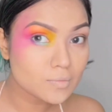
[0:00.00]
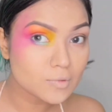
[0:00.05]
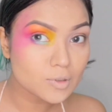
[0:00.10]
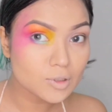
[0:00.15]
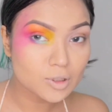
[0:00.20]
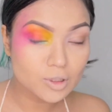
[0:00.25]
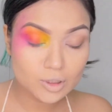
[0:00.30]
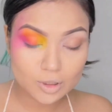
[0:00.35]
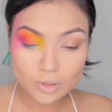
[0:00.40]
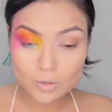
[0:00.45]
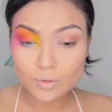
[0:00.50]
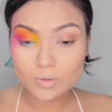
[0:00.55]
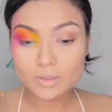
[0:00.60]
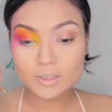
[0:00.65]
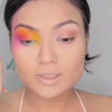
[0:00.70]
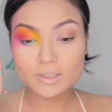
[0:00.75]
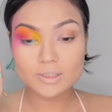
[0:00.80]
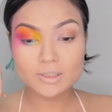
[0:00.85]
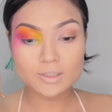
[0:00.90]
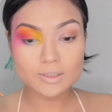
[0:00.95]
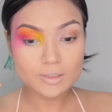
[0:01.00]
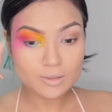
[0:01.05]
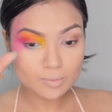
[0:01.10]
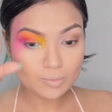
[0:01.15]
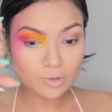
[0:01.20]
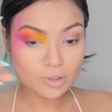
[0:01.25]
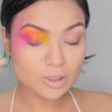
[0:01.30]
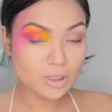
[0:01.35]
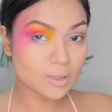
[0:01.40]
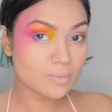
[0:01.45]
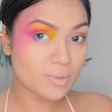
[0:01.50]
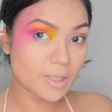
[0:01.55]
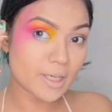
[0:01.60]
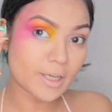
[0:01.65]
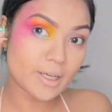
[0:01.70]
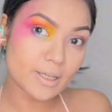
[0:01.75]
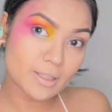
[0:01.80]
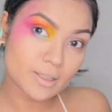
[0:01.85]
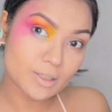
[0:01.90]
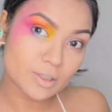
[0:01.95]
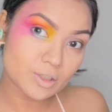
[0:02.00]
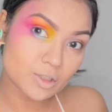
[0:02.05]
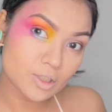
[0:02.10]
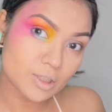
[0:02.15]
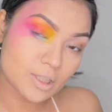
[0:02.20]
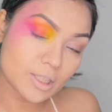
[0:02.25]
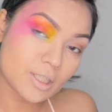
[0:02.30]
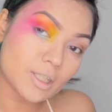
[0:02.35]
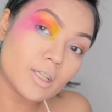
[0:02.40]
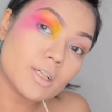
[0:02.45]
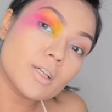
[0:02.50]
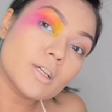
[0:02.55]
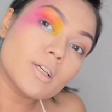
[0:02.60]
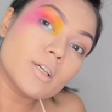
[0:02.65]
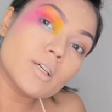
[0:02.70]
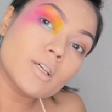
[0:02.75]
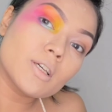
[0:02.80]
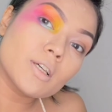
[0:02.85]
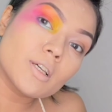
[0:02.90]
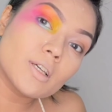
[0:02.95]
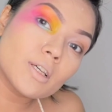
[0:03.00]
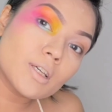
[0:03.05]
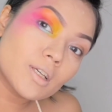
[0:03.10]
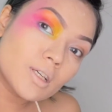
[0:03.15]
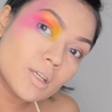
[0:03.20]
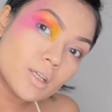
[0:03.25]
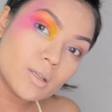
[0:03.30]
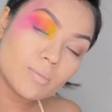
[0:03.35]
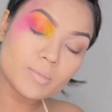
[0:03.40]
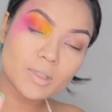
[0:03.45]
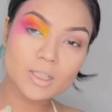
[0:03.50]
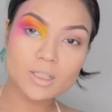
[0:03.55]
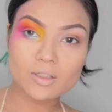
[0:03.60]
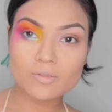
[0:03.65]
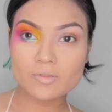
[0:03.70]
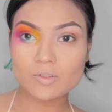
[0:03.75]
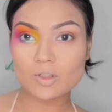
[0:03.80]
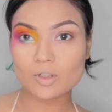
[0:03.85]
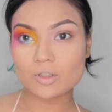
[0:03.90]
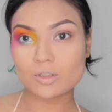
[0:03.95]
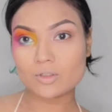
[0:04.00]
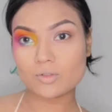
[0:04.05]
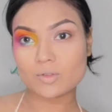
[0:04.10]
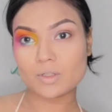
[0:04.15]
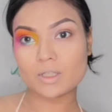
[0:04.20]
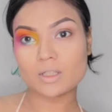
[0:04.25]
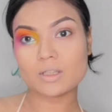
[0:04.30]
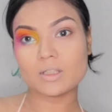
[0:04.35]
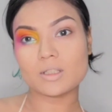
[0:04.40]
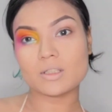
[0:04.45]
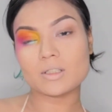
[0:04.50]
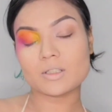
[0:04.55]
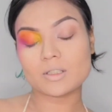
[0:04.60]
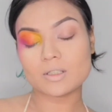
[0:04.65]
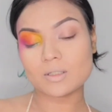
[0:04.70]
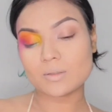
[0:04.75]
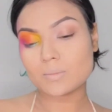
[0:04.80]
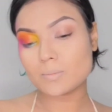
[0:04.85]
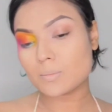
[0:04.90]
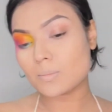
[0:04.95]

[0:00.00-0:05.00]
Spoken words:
So this is mostly my eye look today. Thinking of not doing glitter.